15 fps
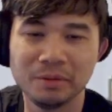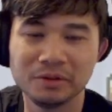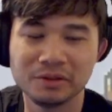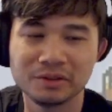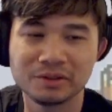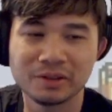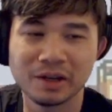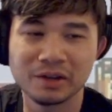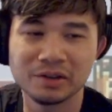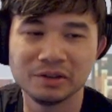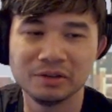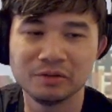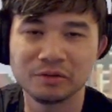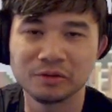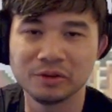to cycle
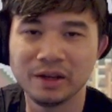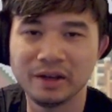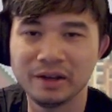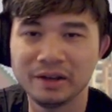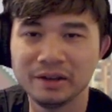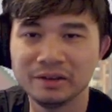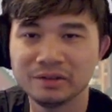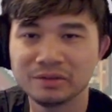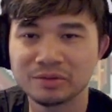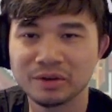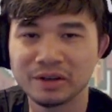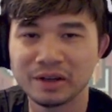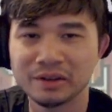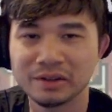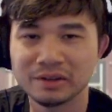it for lands,
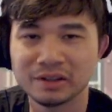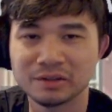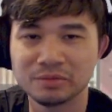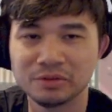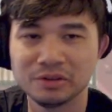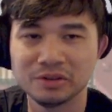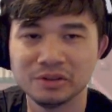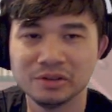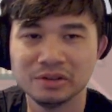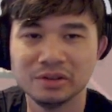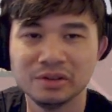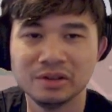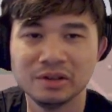right? I think that's pretty good.